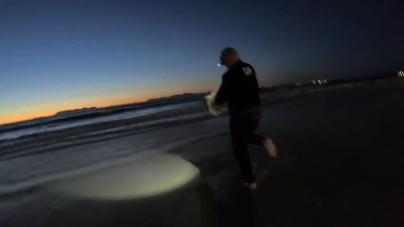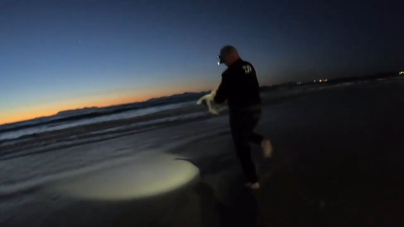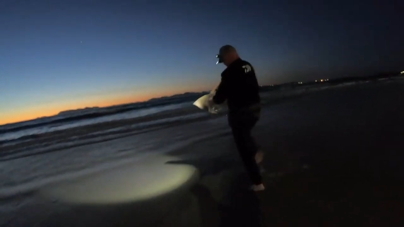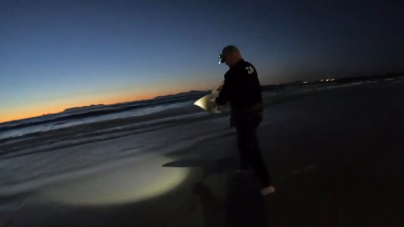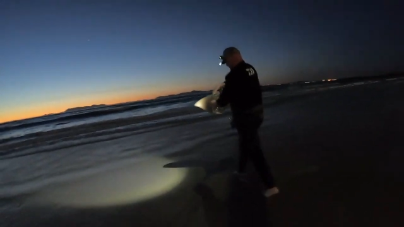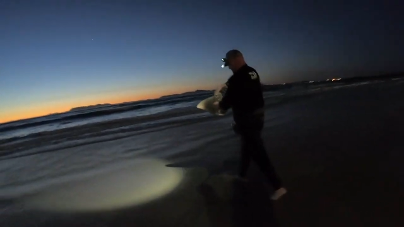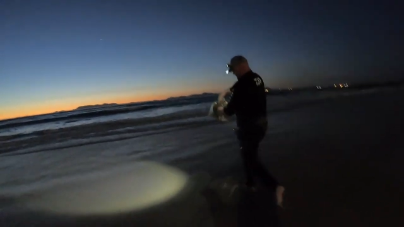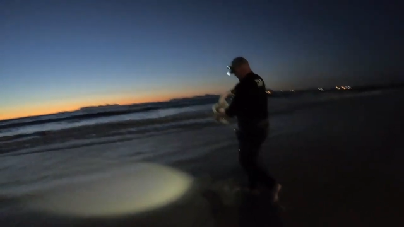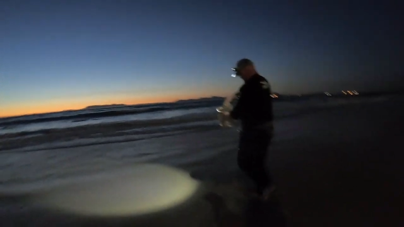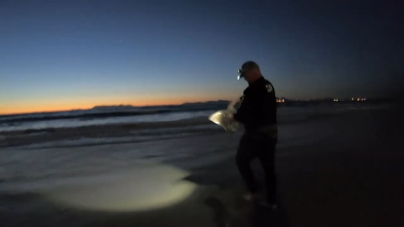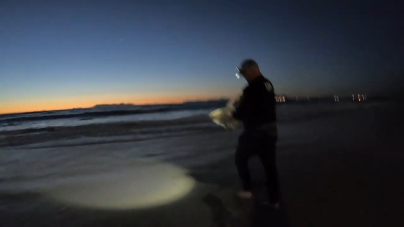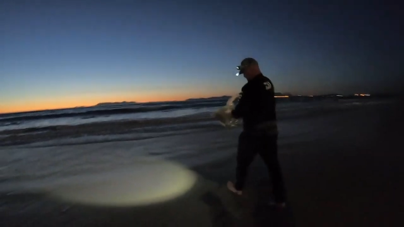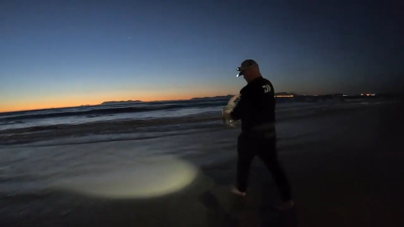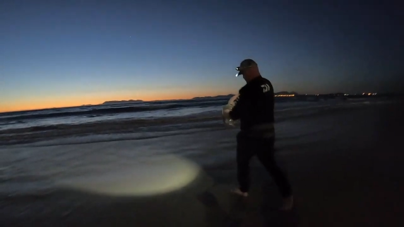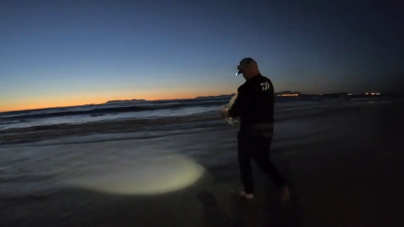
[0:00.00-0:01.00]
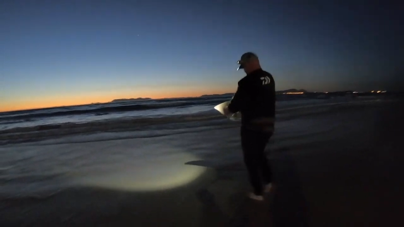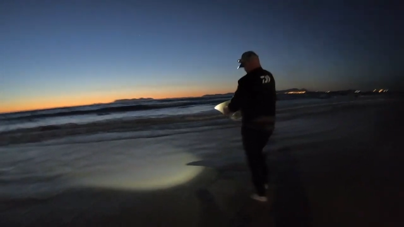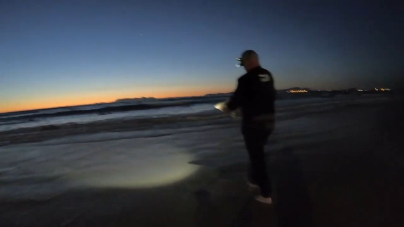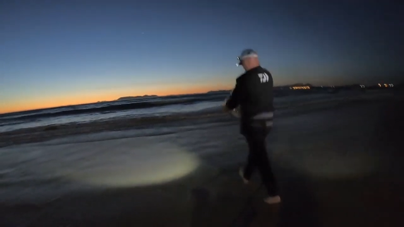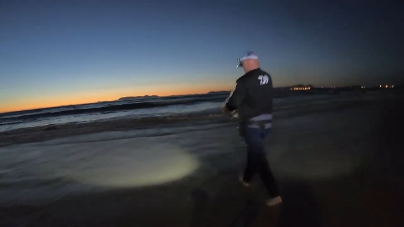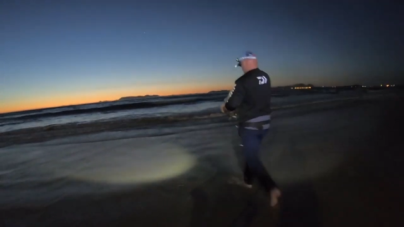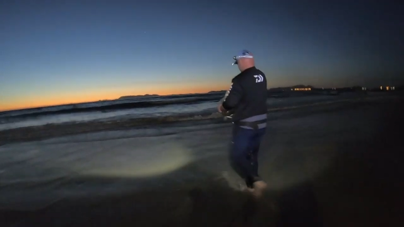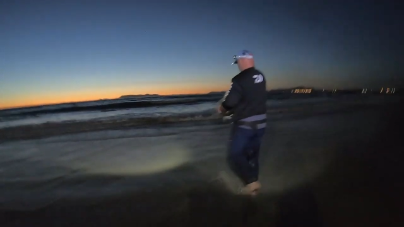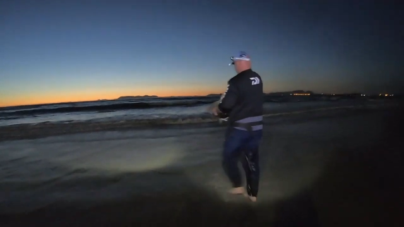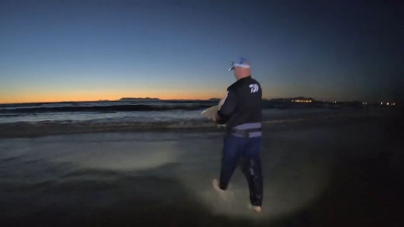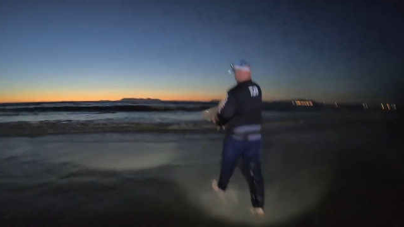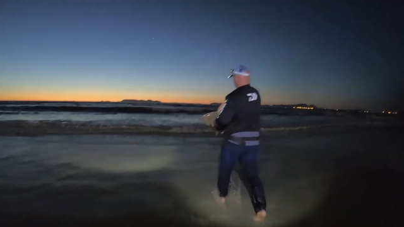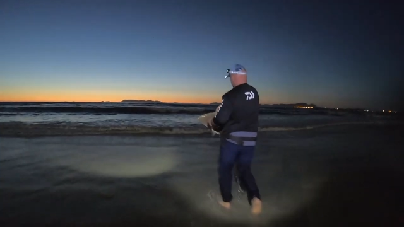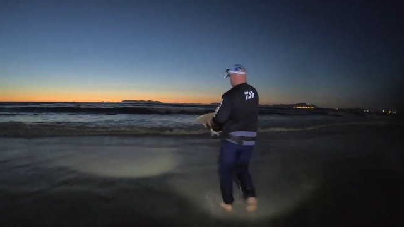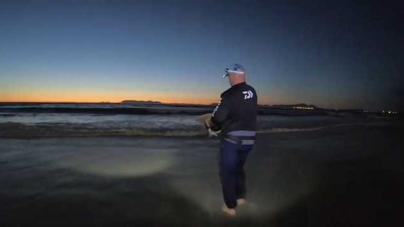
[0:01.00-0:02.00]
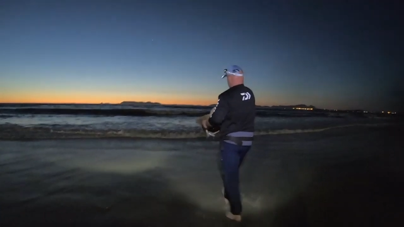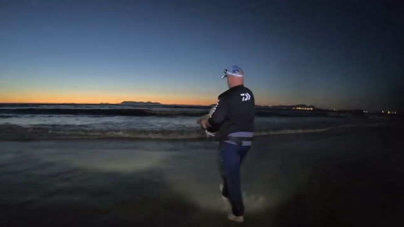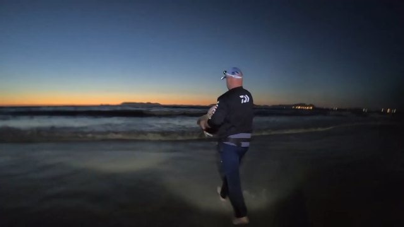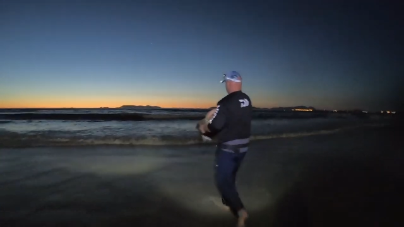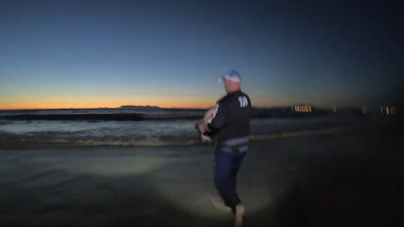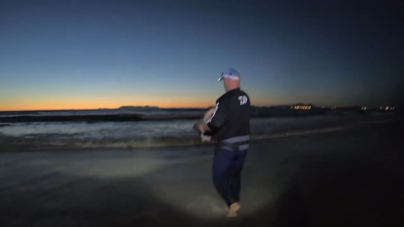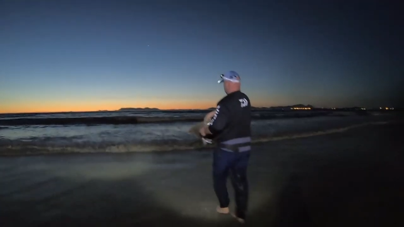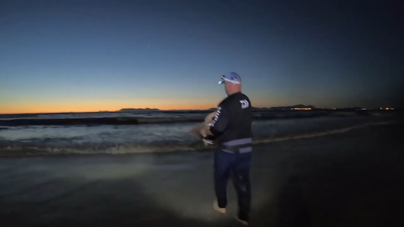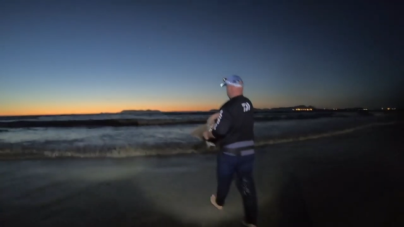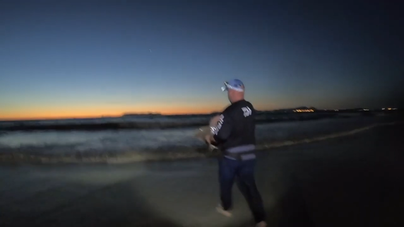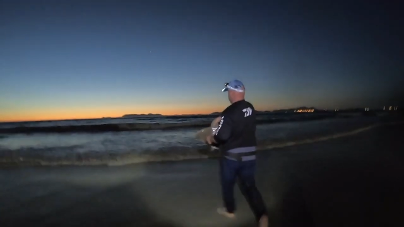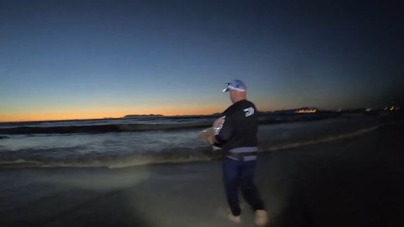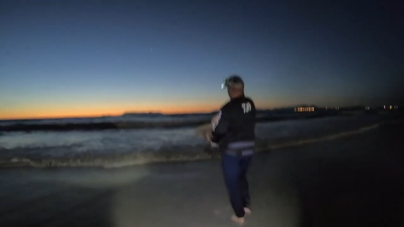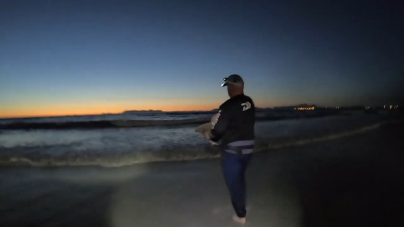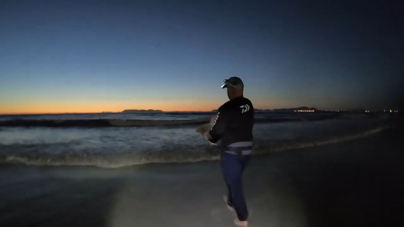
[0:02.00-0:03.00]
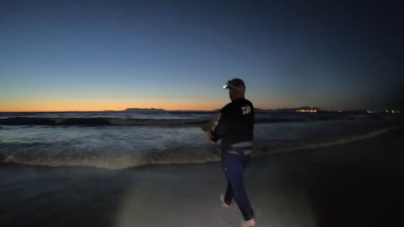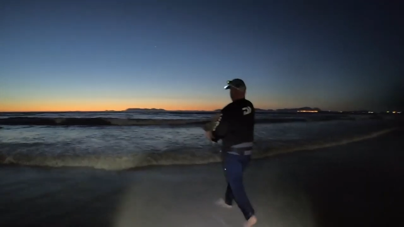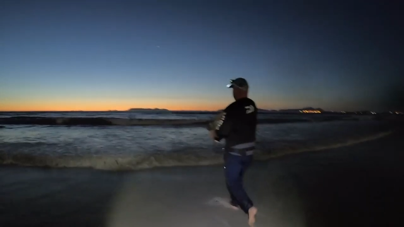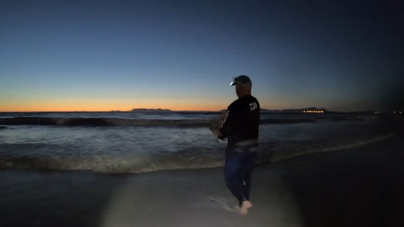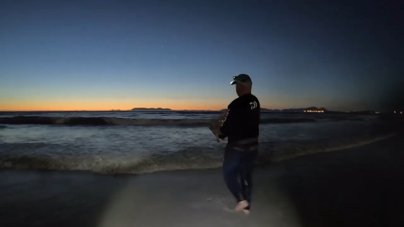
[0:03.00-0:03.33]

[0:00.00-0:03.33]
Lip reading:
Nobody's mouth can be seen.